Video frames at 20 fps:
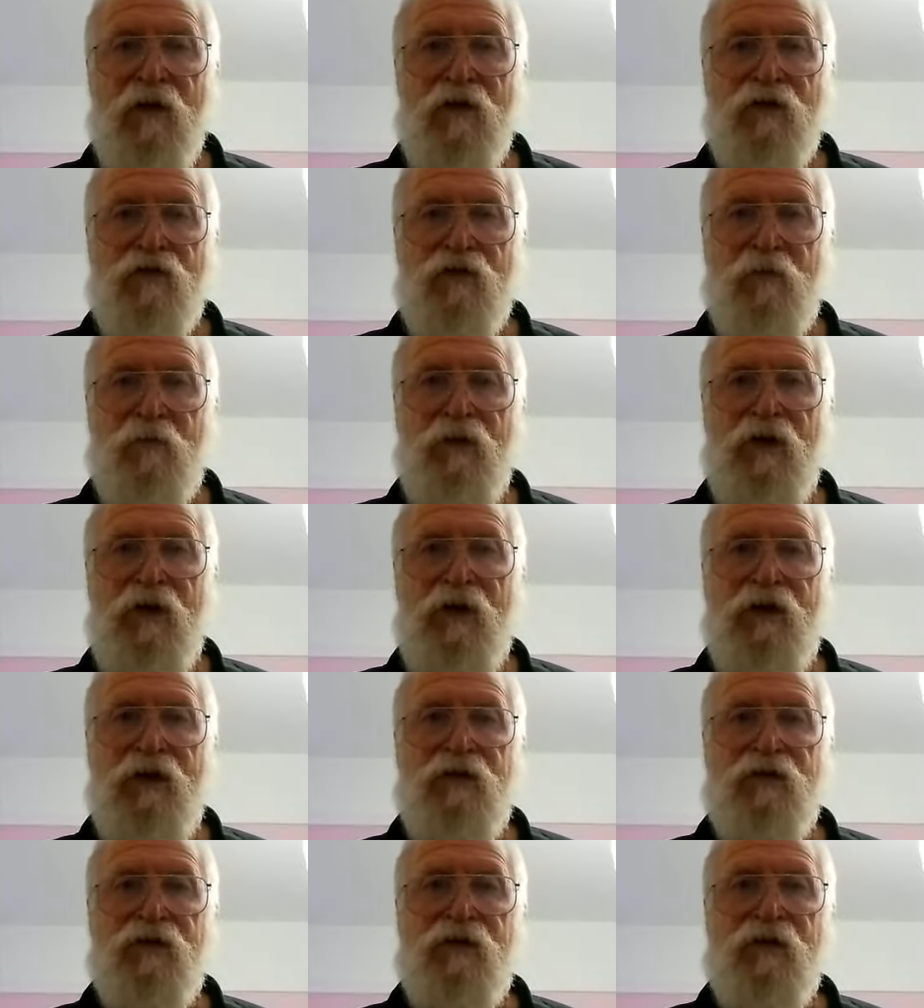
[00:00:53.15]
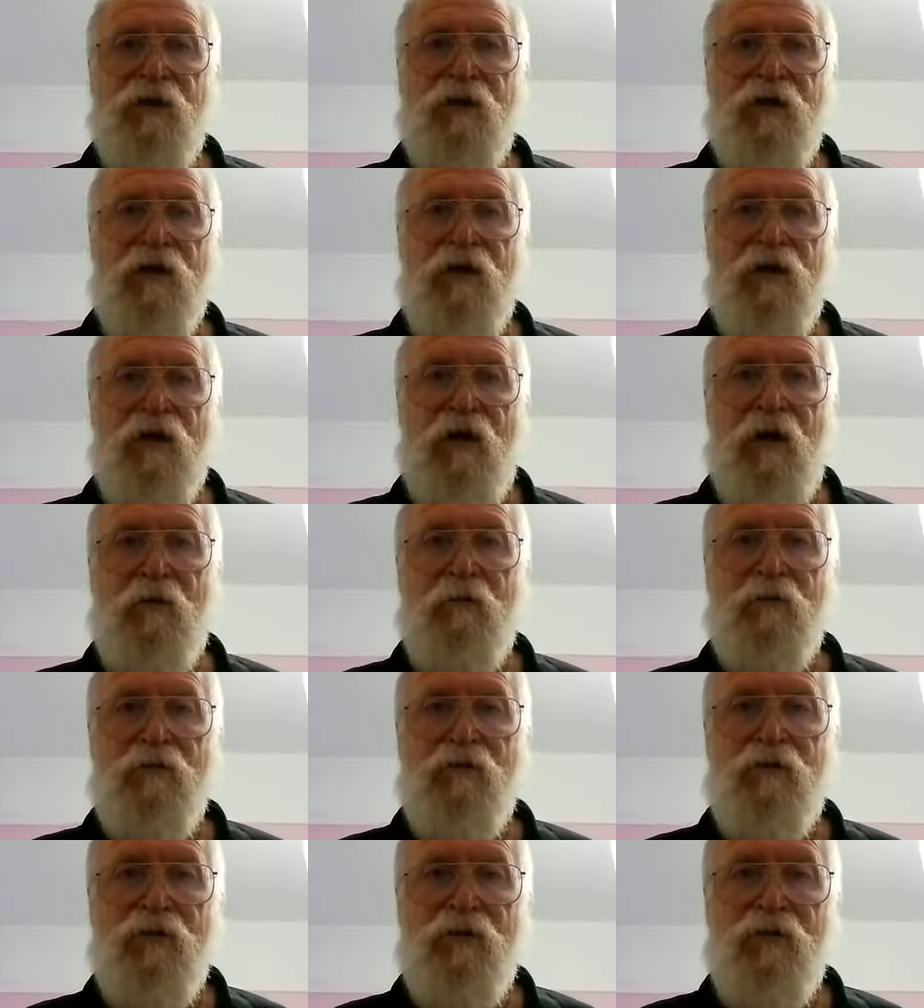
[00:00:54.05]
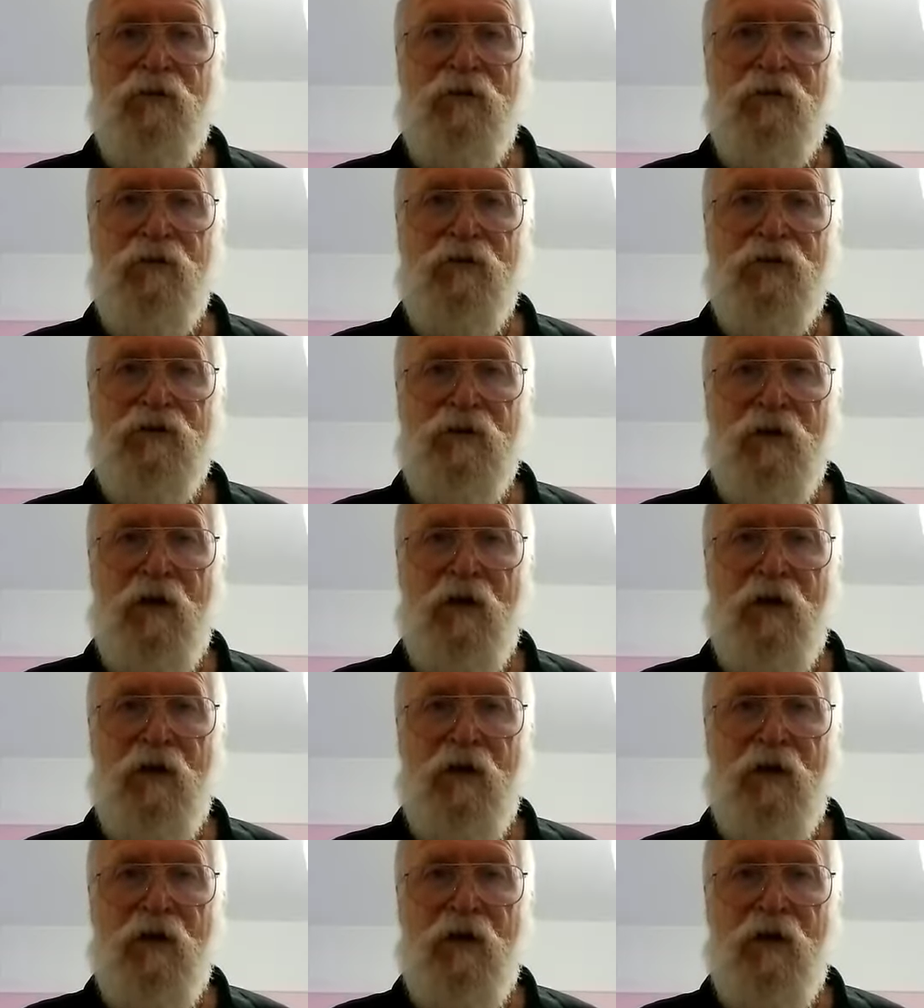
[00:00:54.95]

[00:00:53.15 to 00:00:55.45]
So please, come to